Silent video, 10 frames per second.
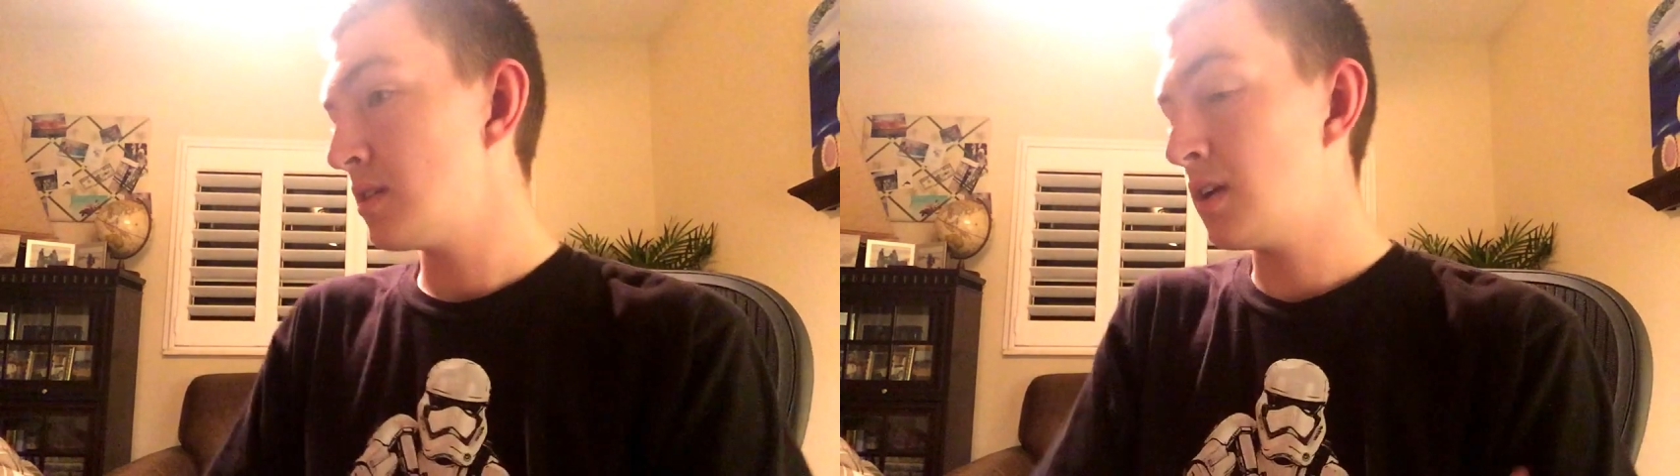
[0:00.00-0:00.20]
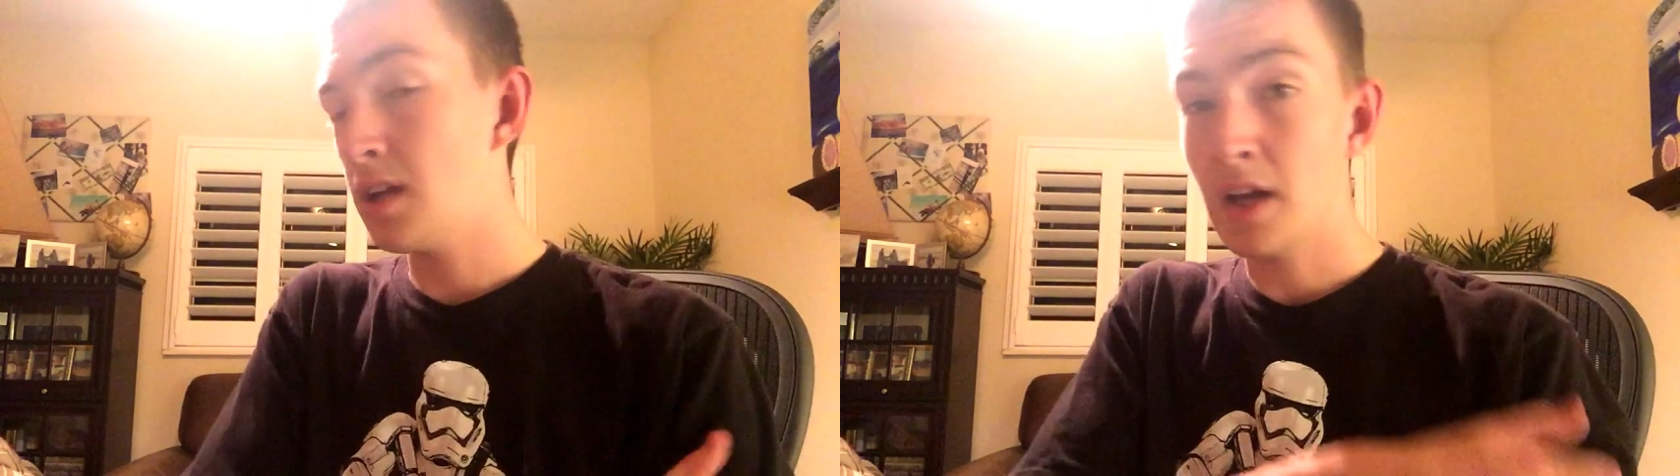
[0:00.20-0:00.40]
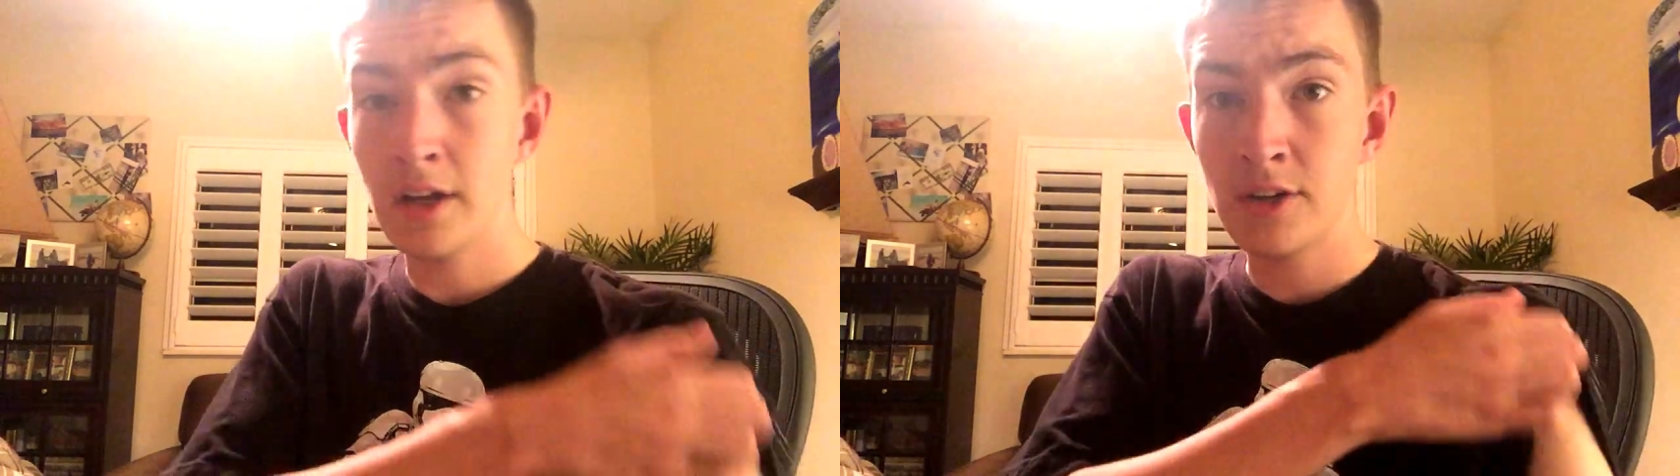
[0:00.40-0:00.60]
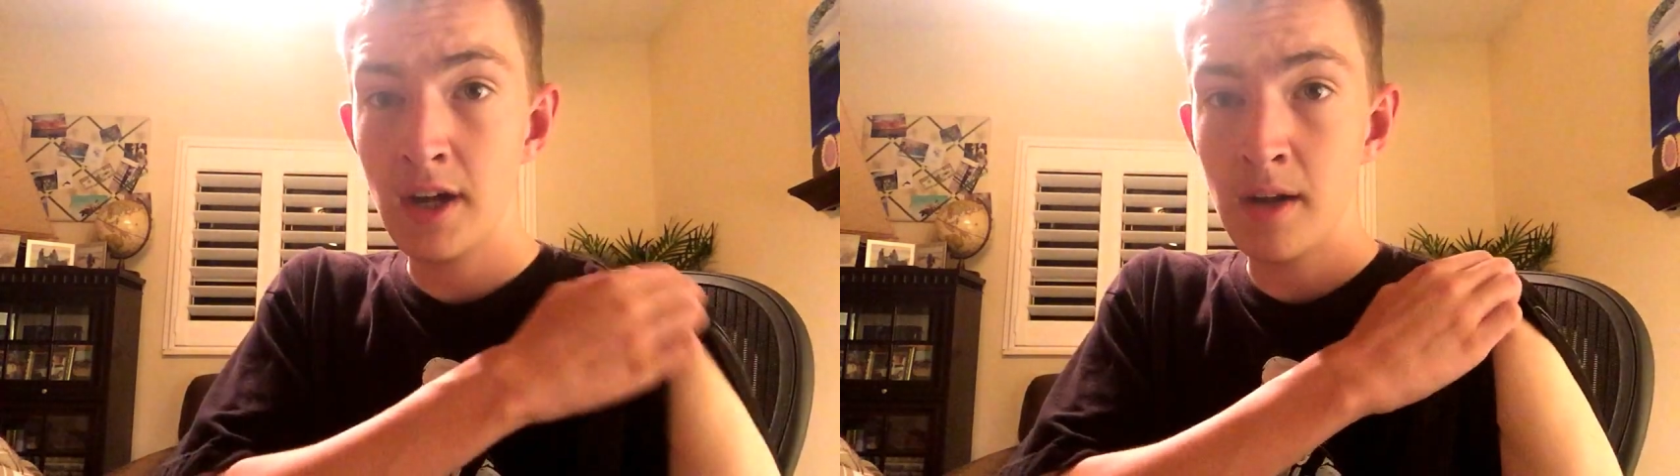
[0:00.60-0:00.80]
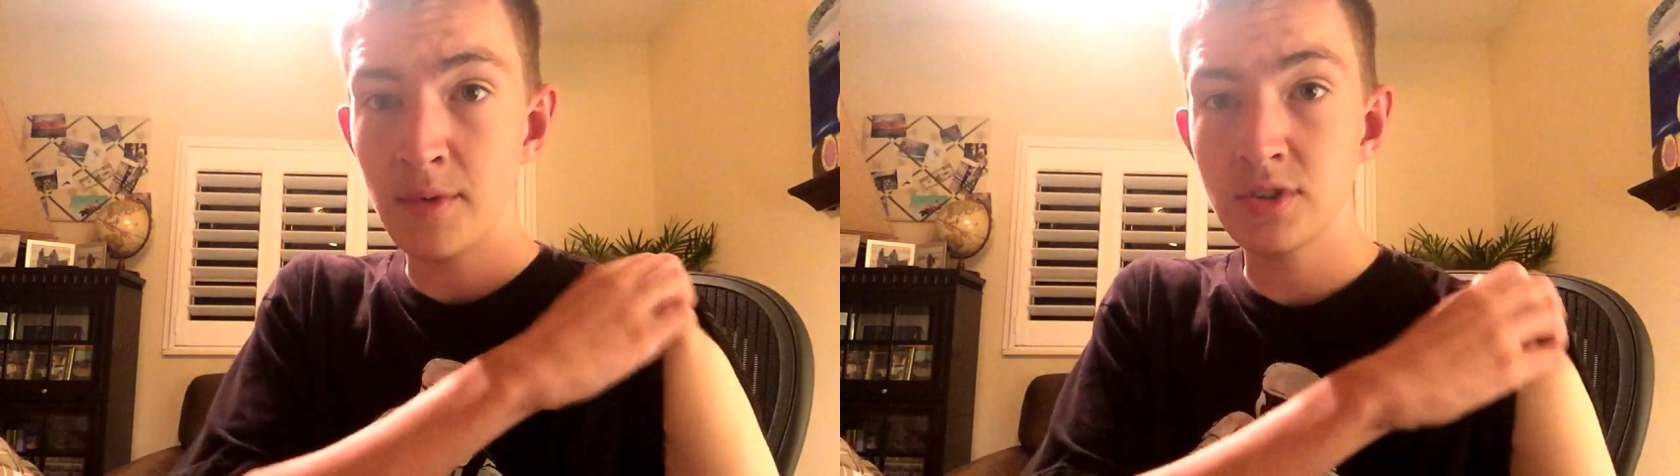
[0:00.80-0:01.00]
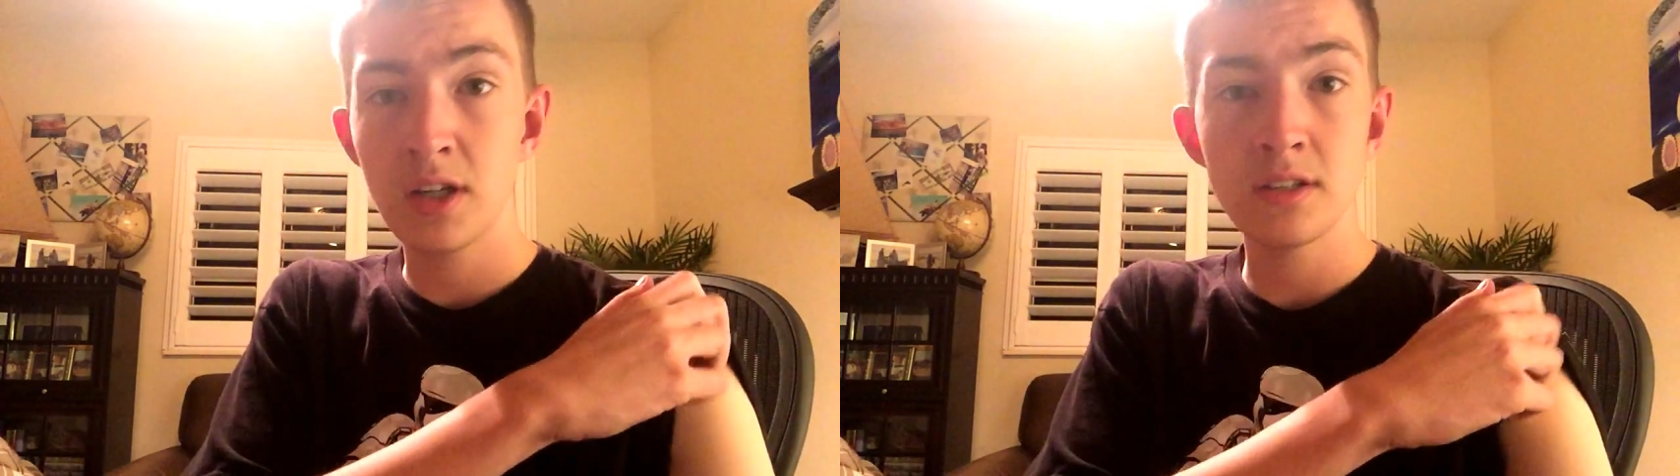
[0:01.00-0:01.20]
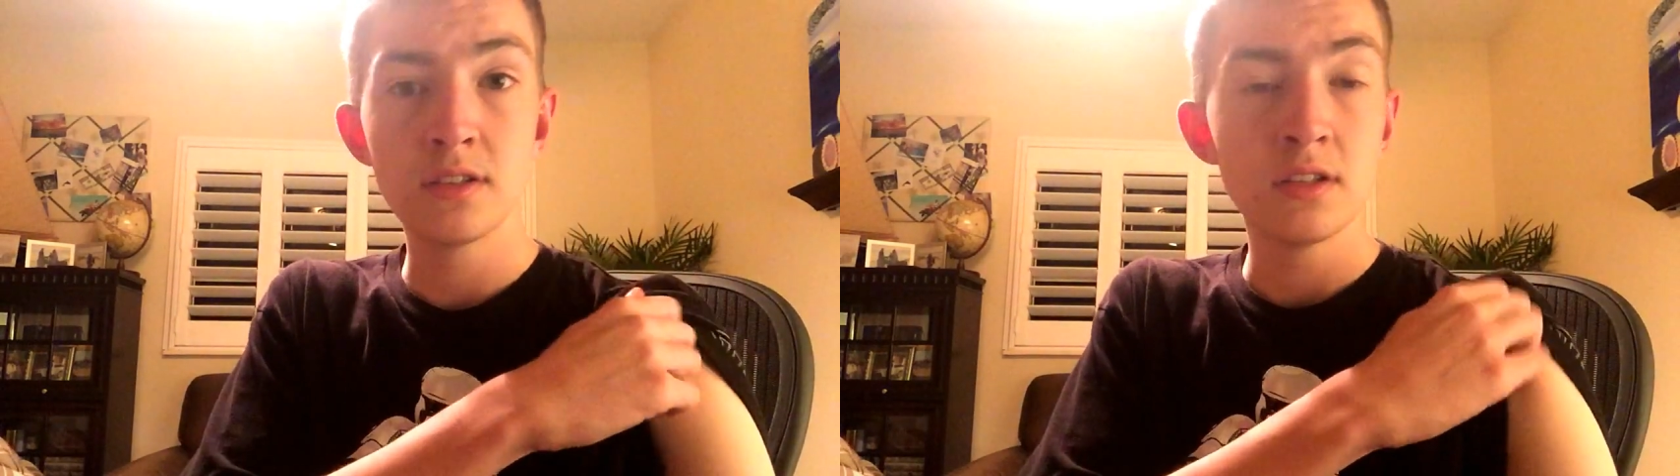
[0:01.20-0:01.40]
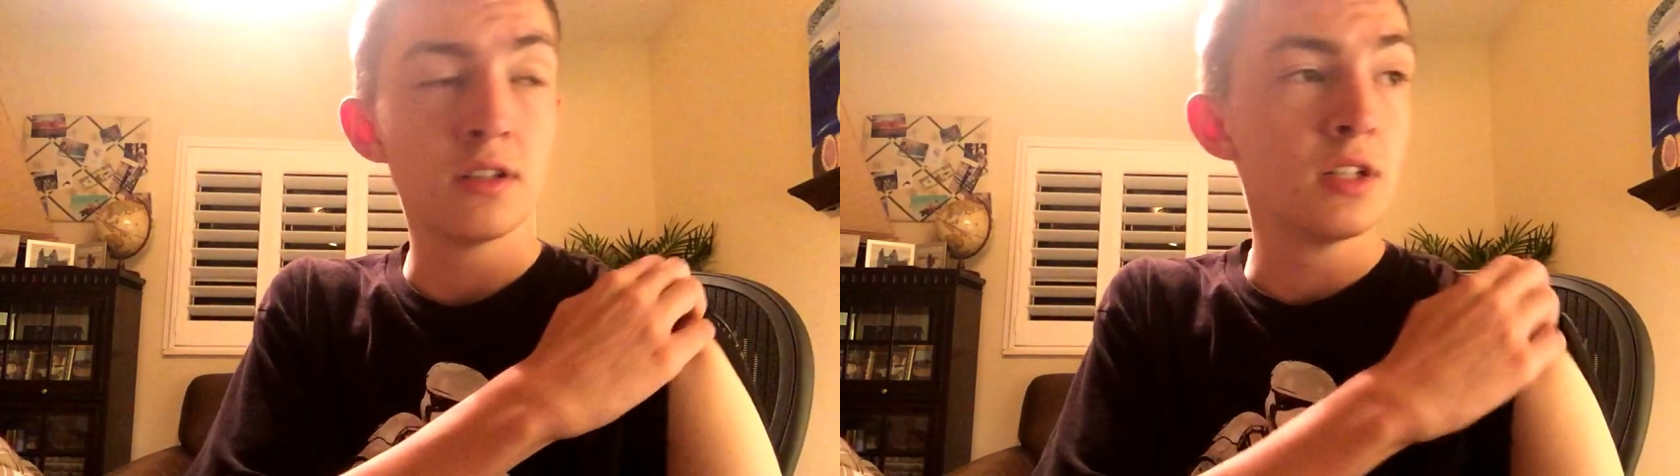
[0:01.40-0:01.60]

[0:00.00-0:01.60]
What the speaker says: I need 180 more shards.